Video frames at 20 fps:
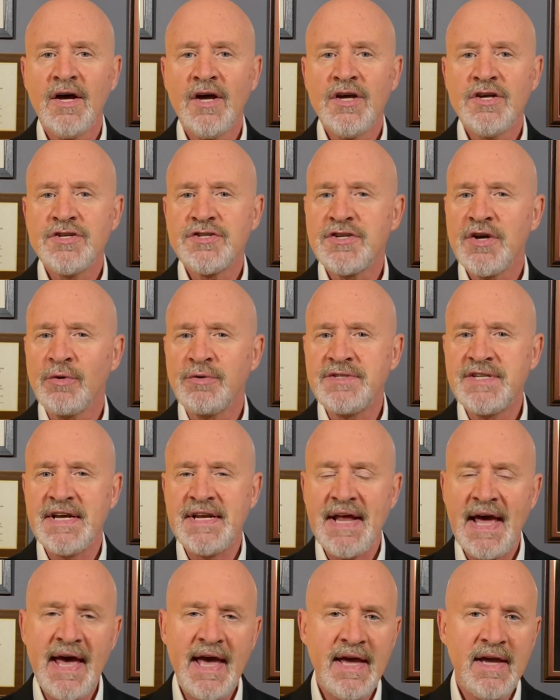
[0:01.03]
So
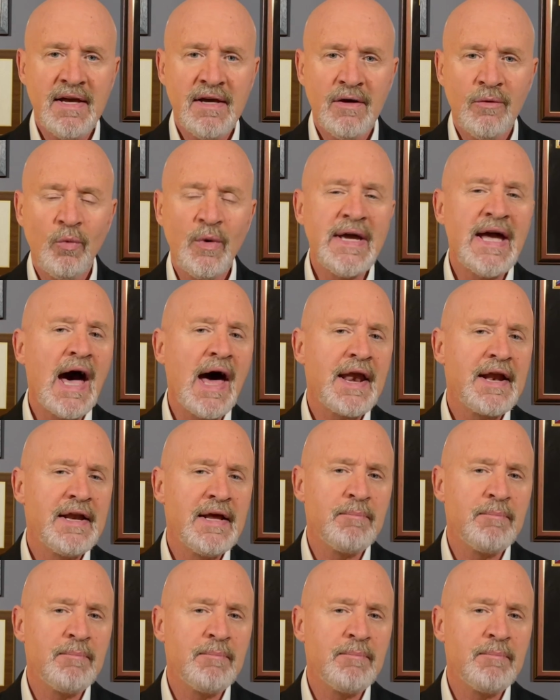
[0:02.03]
today, we got an